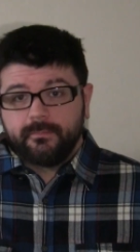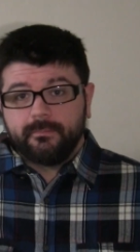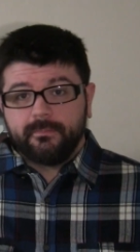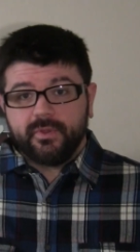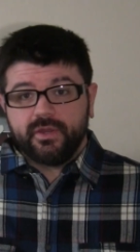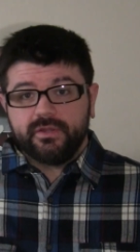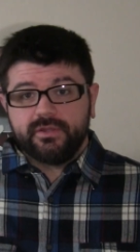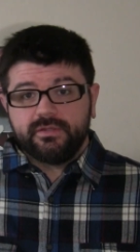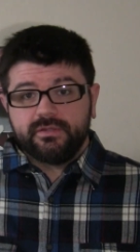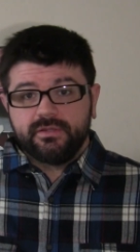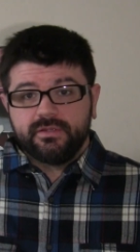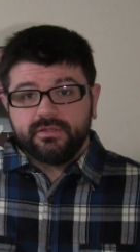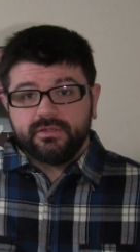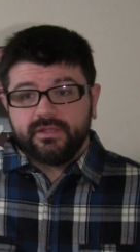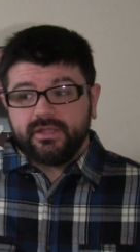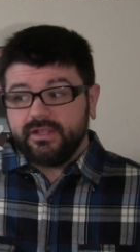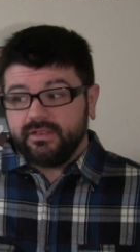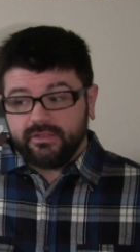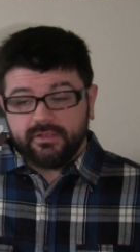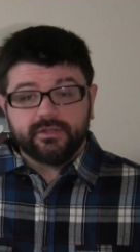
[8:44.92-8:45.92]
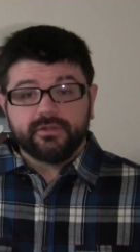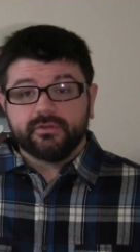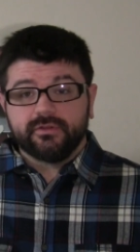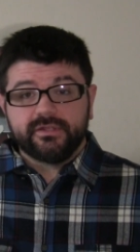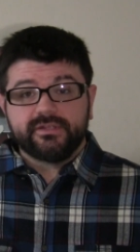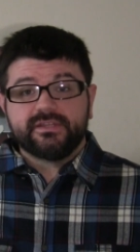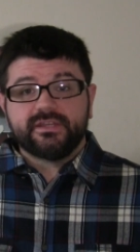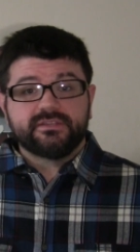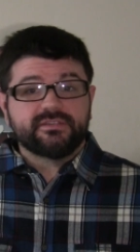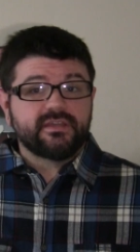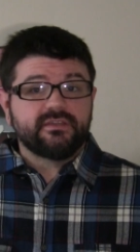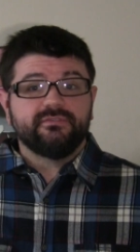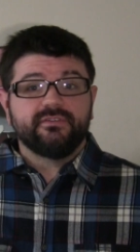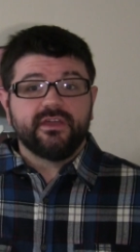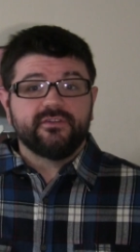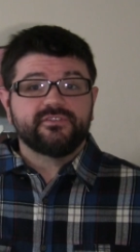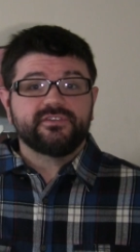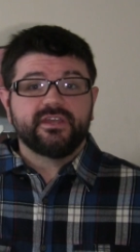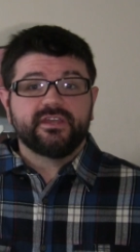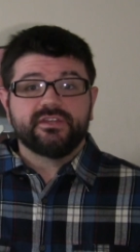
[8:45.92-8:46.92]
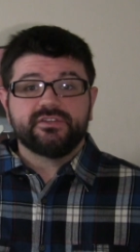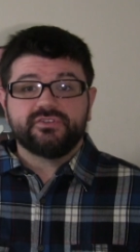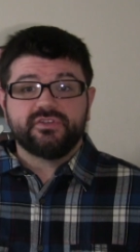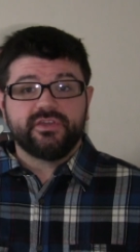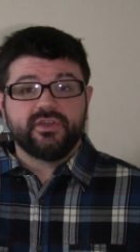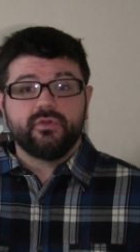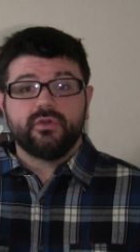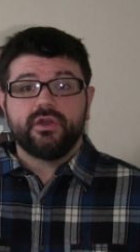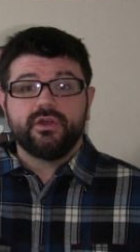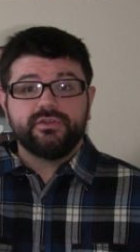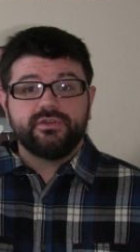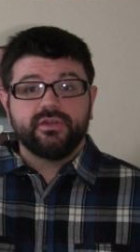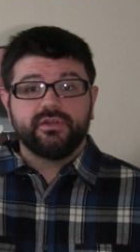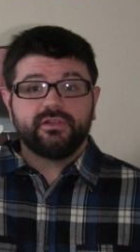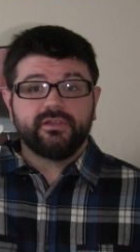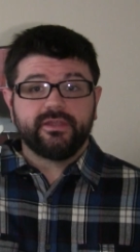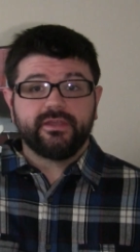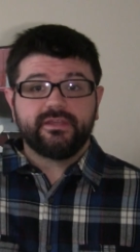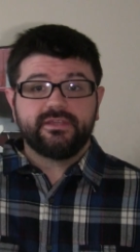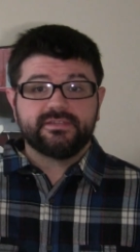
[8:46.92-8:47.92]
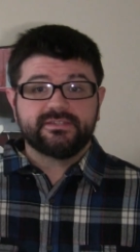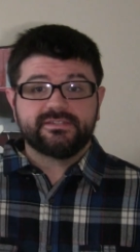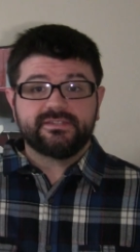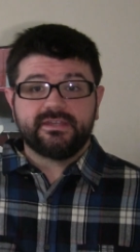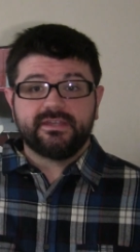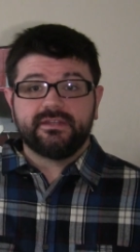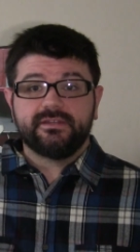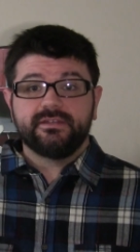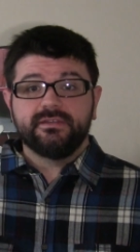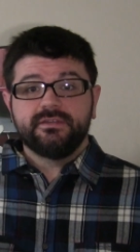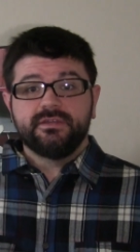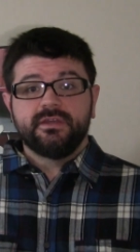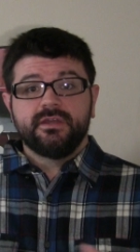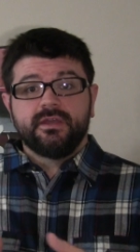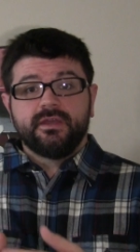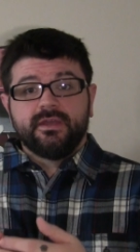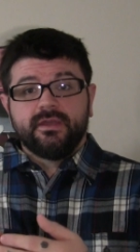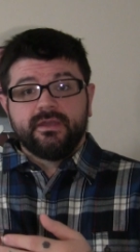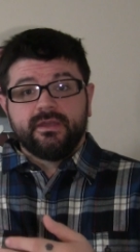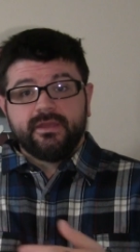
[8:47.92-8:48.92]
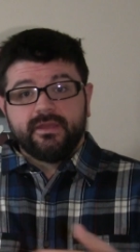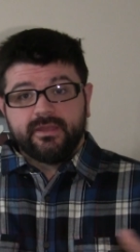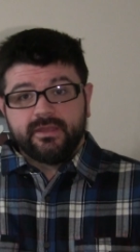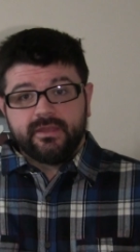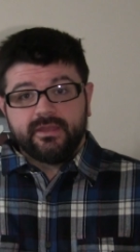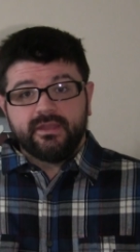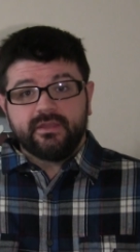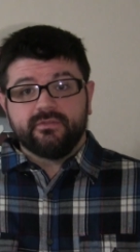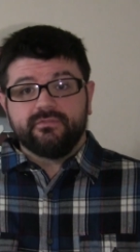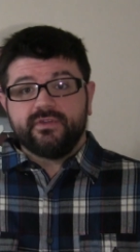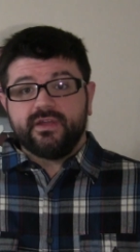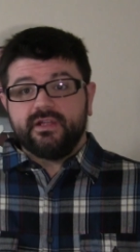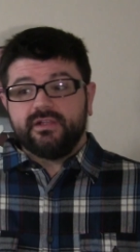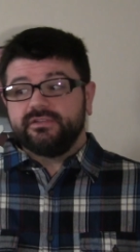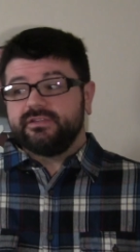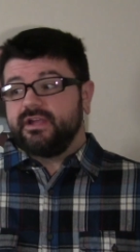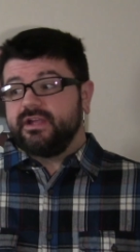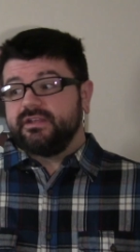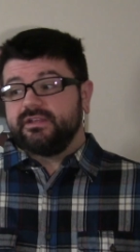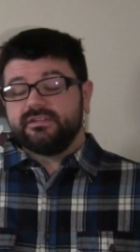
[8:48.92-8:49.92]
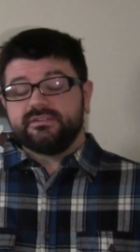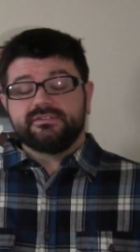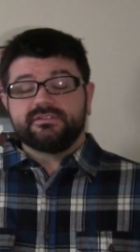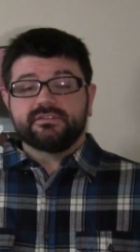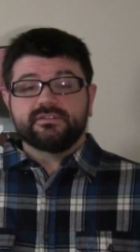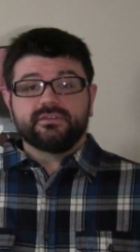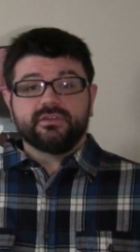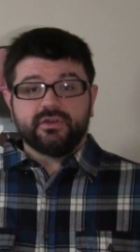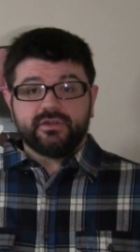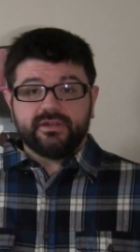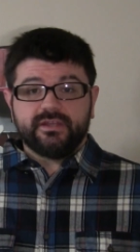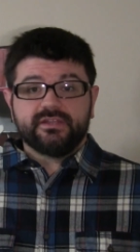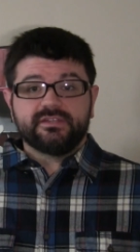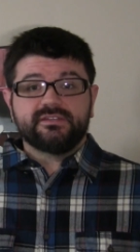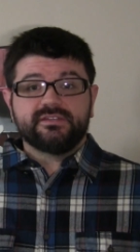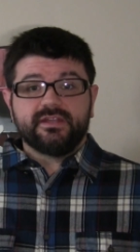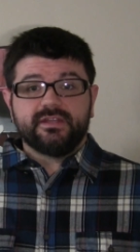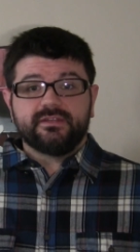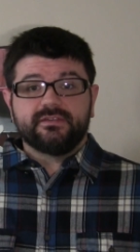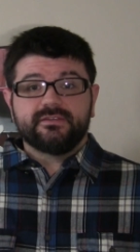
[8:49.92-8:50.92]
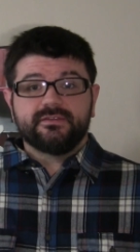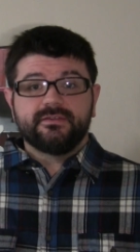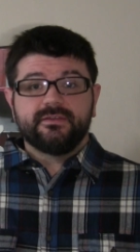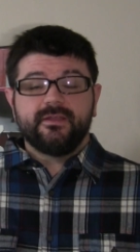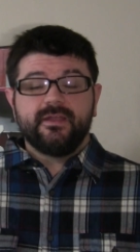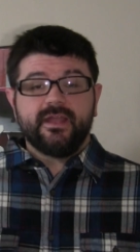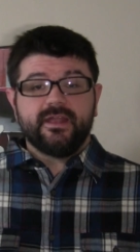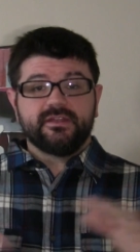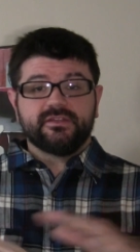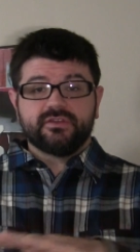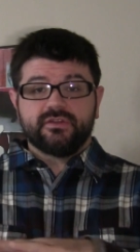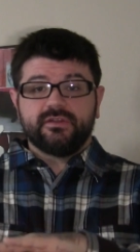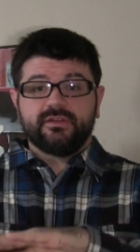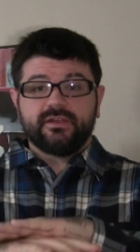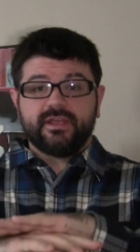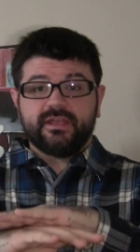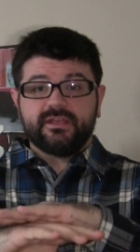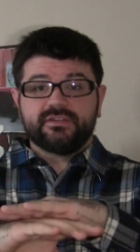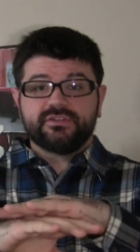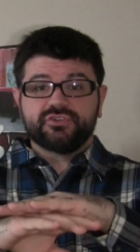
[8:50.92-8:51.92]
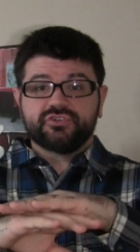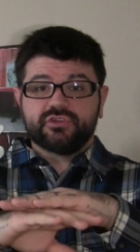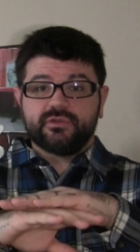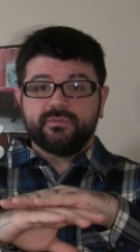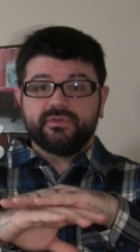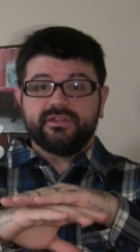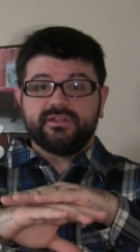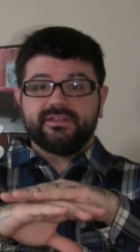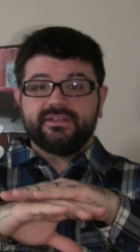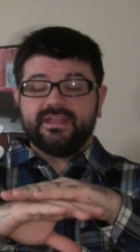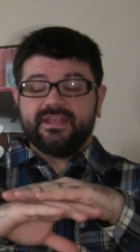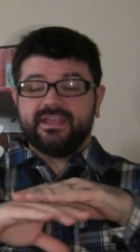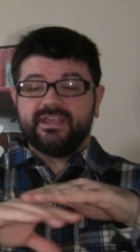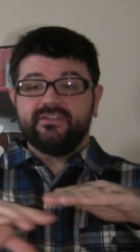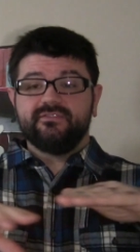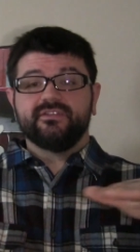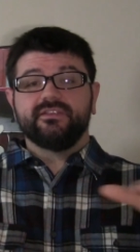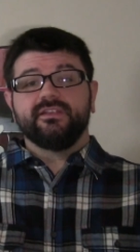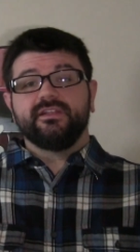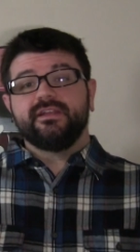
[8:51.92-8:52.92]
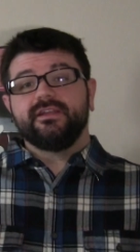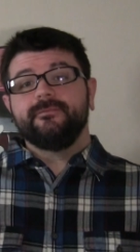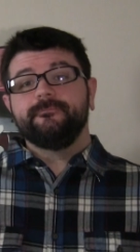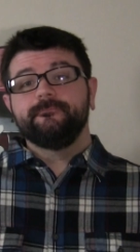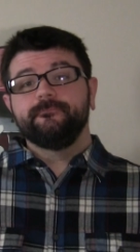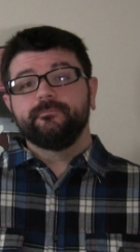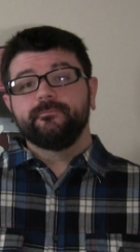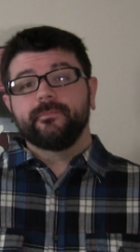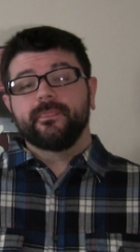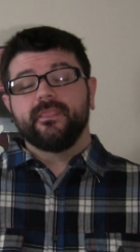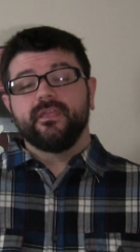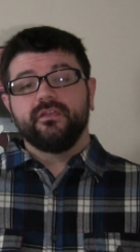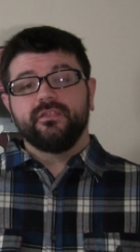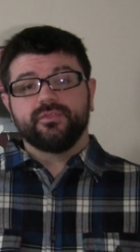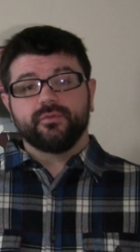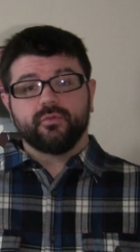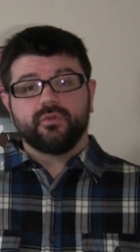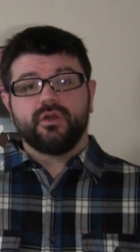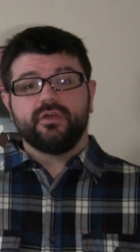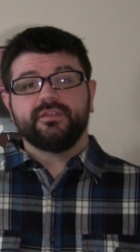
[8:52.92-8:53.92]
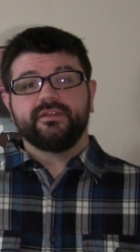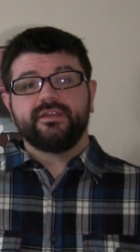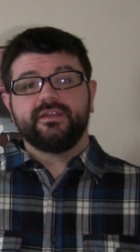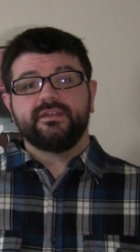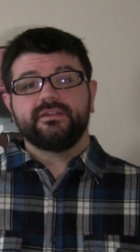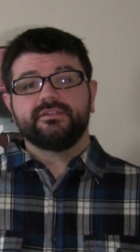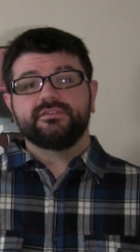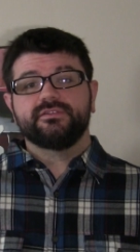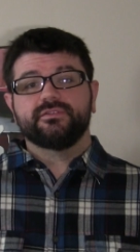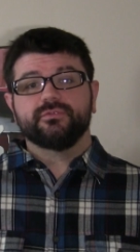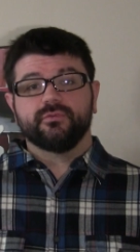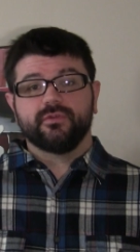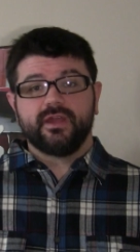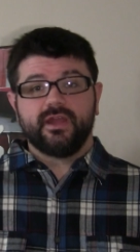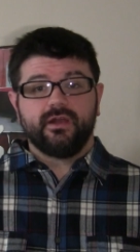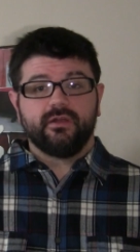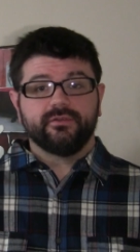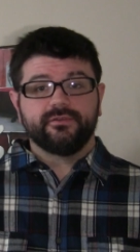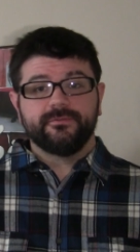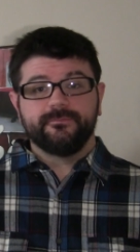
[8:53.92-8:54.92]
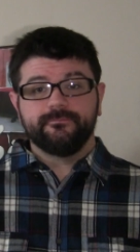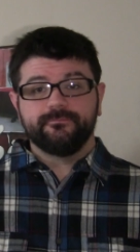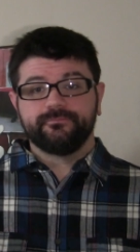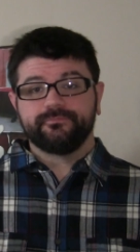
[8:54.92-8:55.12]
But it literally takes like five seconds. You go on, you click, you send, your Valentine is going to get sent. And it's going to get distributed evenly through all the kids throughout.